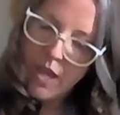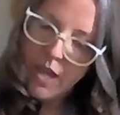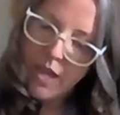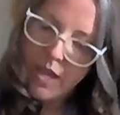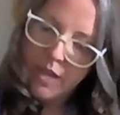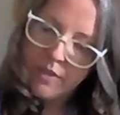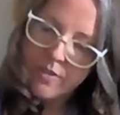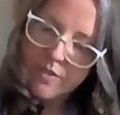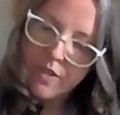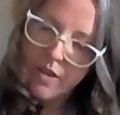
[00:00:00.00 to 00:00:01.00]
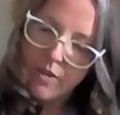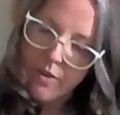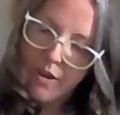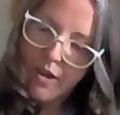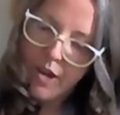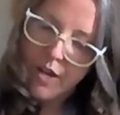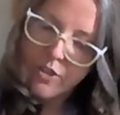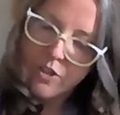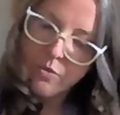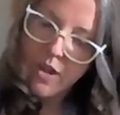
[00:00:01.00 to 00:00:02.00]
And I
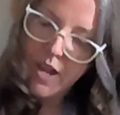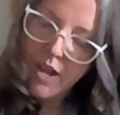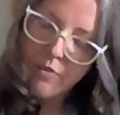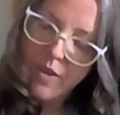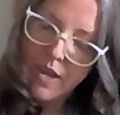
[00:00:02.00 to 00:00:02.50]
don't have